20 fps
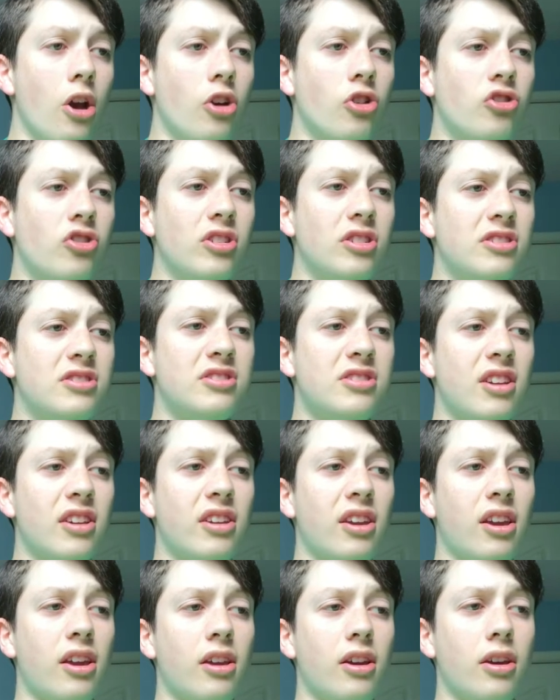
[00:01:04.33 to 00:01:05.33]
she's
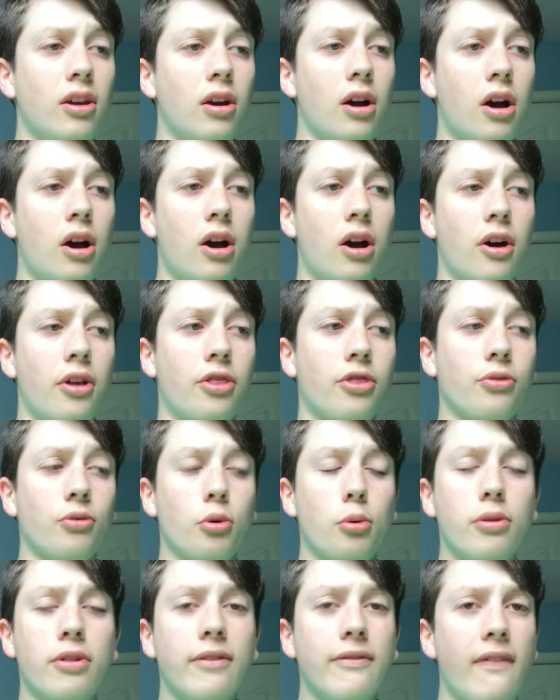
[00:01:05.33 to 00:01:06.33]
singing uh,
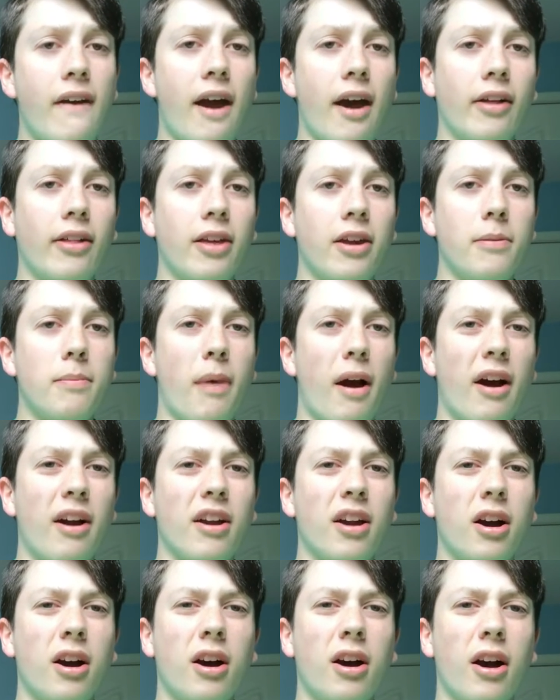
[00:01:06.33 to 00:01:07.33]
Through the Valley by
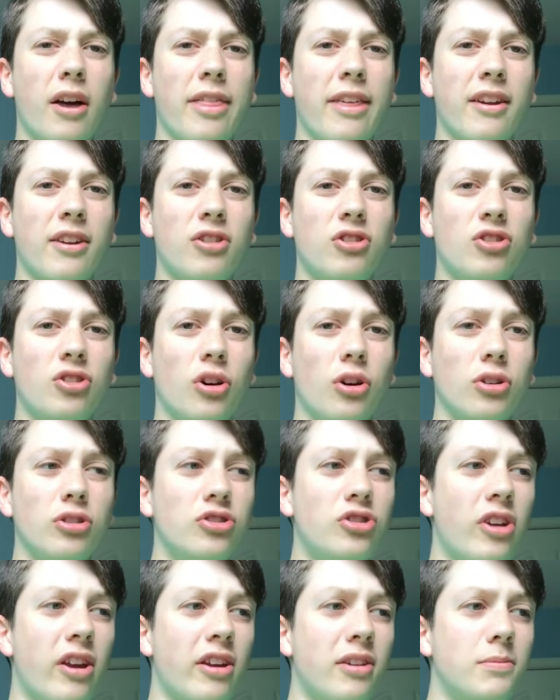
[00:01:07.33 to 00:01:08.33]
uh, I think Shawn
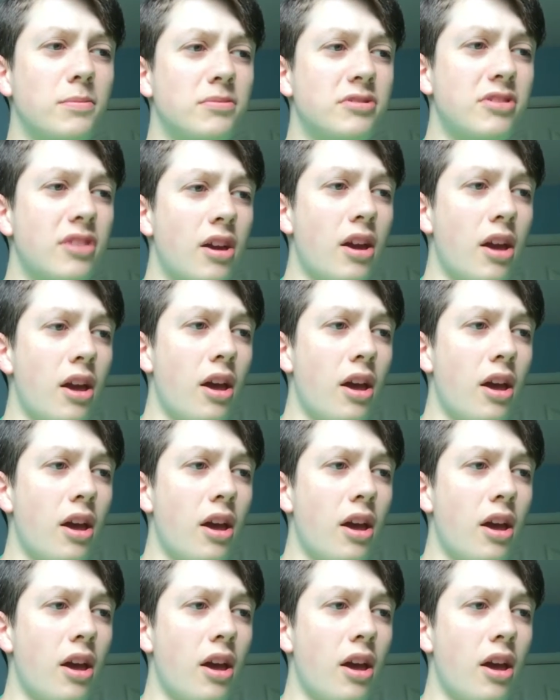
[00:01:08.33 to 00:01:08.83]
James.